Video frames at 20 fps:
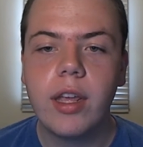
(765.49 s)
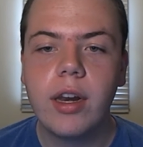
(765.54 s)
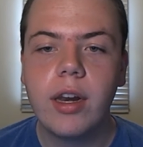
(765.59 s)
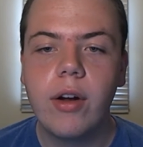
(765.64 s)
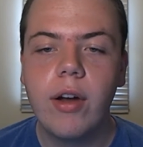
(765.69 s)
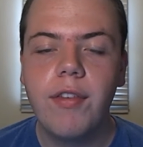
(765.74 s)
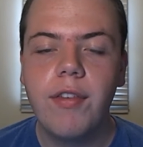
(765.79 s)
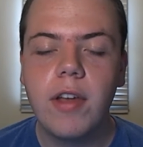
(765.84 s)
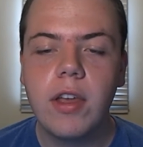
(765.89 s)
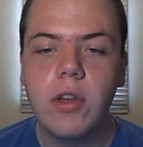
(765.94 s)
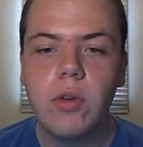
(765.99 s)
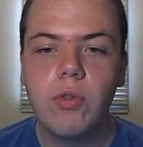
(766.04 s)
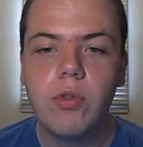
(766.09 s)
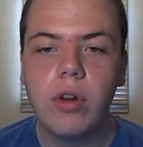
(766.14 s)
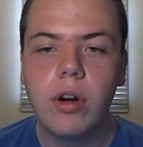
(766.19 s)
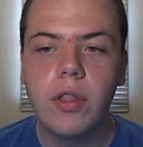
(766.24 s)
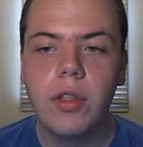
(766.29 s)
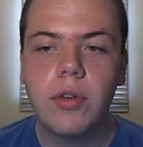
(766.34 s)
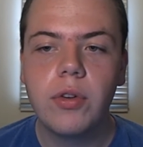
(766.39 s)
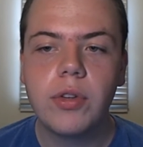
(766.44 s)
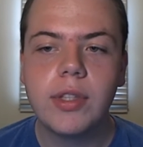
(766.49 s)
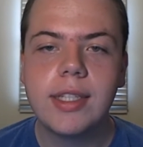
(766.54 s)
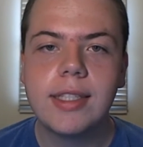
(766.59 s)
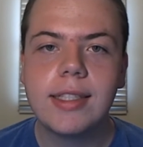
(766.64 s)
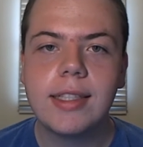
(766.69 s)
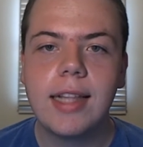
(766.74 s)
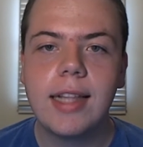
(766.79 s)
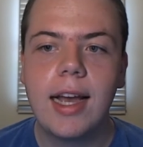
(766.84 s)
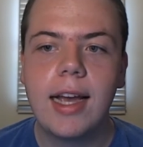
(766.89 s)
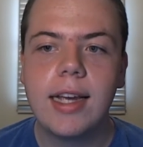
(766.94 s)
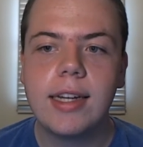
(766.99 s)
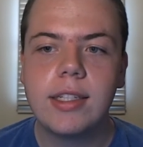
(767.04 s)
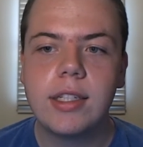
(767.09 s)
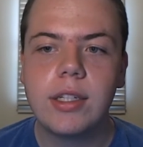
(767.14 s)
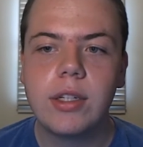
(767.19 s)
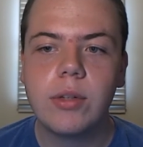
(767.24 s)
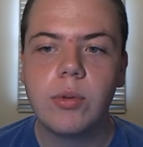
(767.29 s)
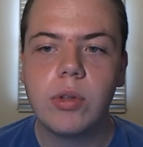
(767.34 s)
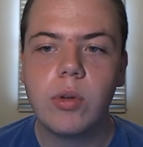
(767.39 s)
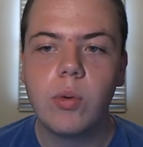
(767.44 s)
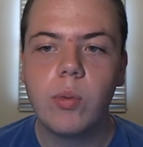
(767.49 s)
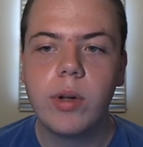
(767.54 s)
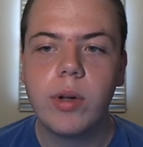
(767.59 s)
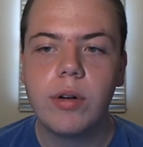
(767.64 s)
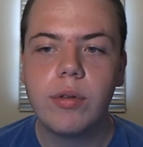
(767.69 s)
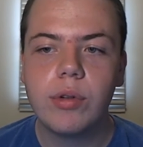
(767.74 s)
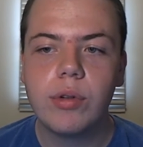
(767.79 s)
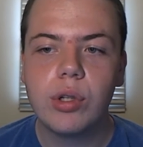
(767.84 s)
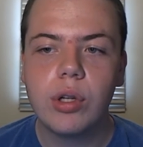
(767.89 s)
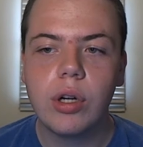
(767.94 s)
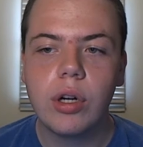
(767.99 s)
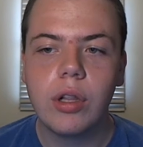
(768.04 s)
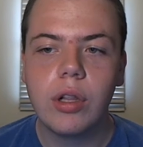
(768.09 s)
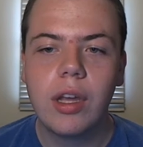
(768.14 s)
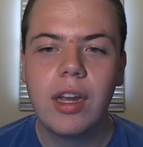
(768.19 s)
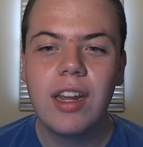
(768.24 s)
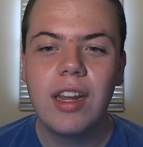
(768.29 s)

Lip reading: You know, FAU started their season last year with a win over Charlotte,